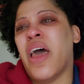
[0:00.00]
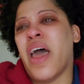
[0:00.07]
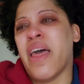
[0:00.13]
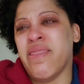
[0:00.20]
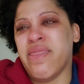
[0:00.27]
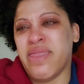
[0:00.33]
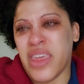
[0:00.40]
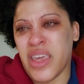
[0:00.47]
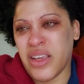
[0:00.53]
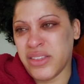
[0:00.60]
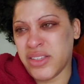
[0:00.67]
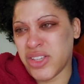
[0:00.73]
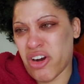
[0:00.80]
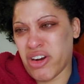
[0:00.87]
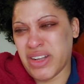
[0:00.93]
And things
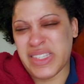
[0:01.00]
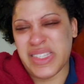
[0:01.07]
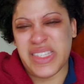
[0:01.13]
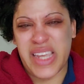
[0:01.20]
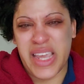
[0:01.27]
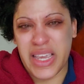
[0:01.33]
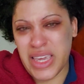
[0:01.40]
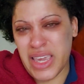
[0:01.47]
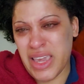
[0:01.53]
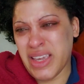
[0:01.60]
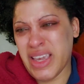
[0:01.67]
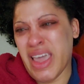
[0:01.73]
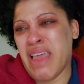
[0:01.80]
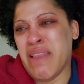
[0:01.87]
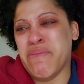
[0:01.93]
start
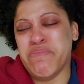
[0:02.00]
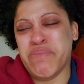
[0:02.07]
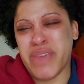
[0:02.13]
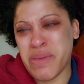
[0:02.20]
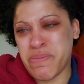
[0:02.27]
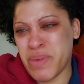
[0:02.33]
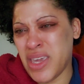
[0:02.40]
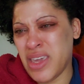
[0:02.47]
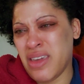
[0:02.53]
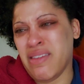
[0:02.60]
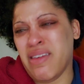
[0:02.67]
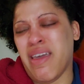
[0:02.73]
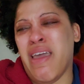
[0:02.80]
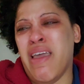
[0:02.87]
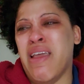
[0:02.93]
dinging and beeping,
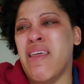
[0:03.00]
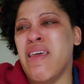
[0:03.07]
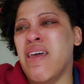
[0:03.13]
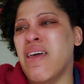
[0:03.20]
and